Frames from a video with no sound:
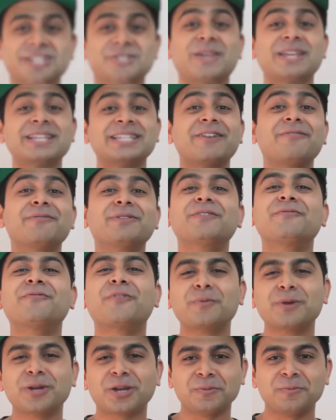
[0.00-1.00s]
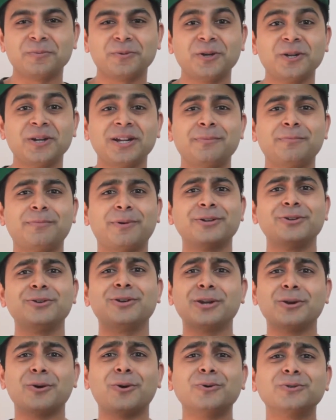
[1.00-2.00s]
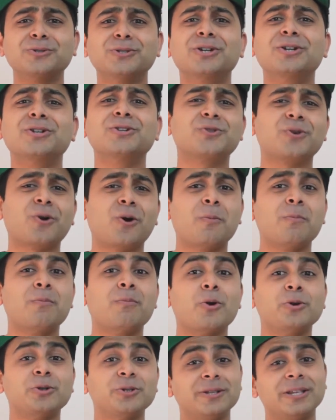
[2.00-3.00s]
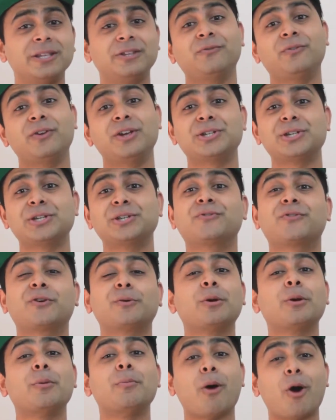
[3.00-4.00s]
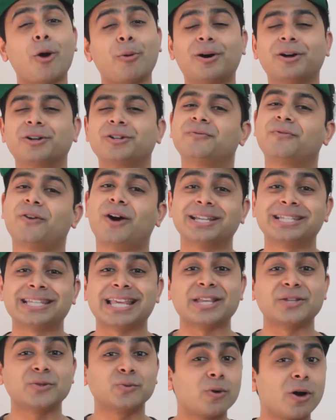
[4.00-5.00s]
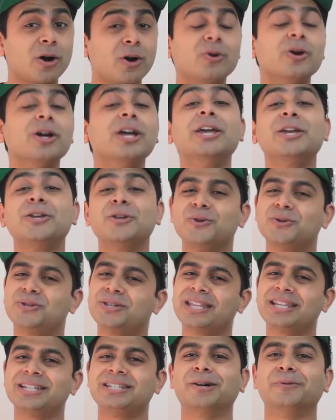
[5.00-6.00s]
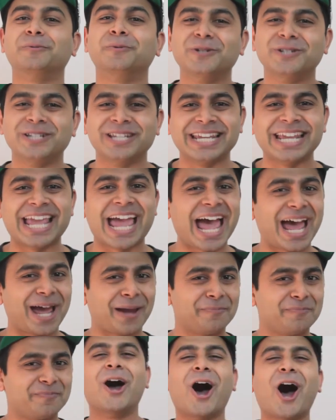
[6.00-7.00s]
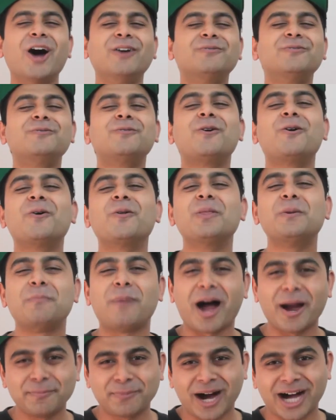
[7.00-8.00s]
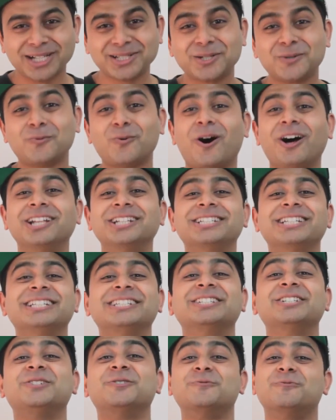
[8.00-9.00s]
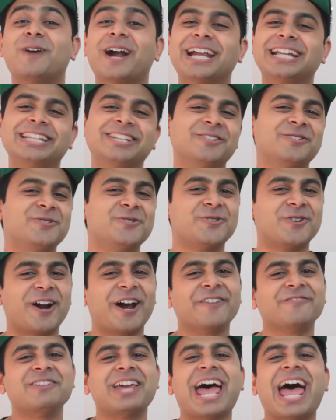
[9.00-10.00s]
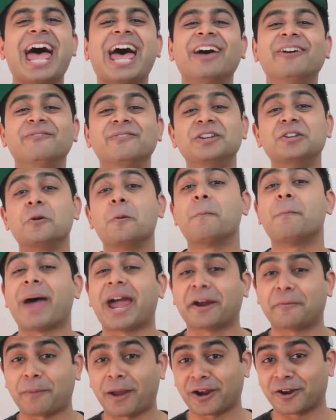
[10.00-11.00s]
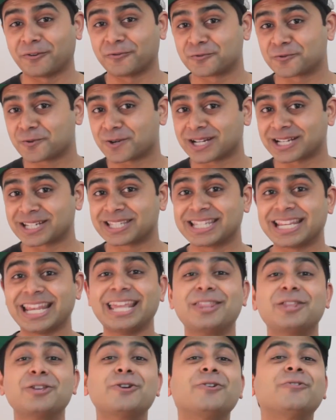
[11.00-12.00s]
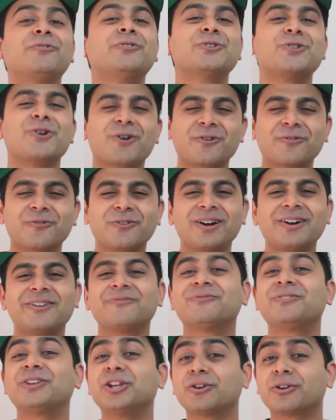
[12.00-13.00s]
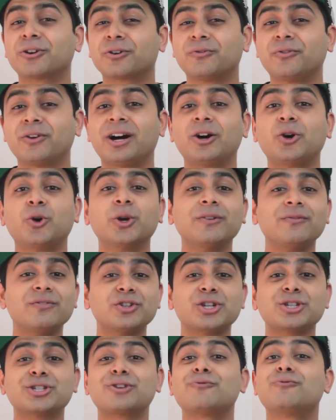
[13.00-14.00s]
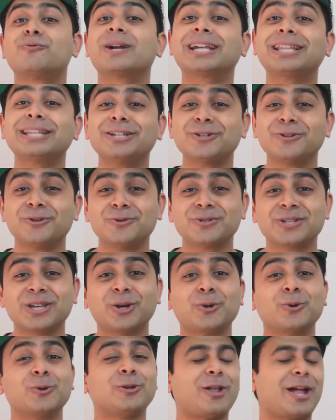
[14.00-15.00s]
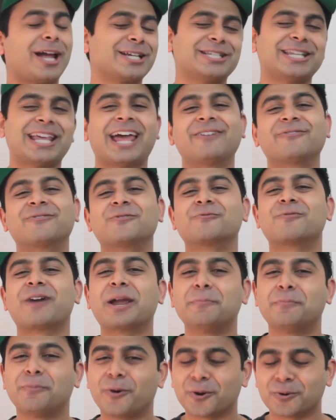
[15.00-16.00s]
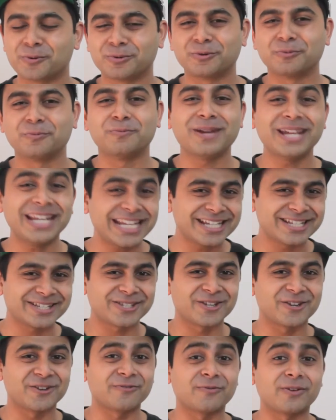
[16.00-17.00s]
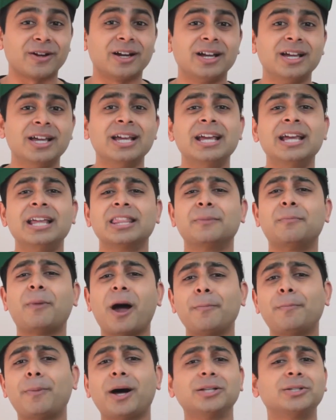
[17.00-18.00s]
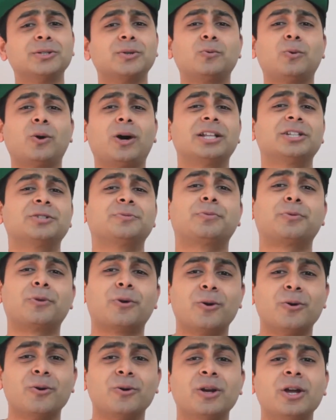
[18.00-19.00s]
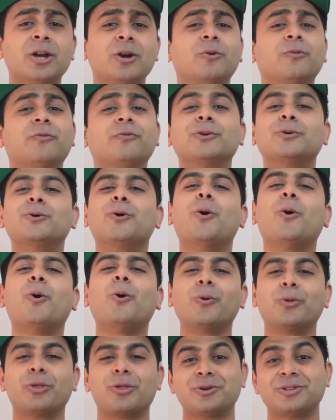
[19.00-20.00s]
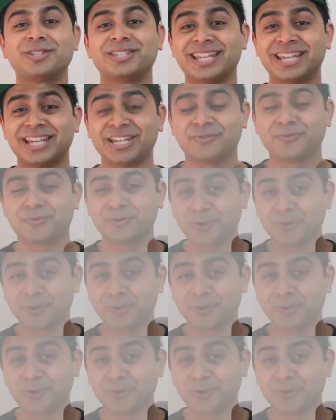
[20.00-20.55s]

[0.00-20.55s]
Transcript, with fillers: So that's everything from your computer, but you can also control most of these features from your mobile device as well using the WD app. Overall, the My Passport Wireless is a great little drive to have in your backpack of tricks. Either you're a photographer, videographer, or even just a regular user who likes to have great portable media server, the My Passport Wireless Pro will fill all those needs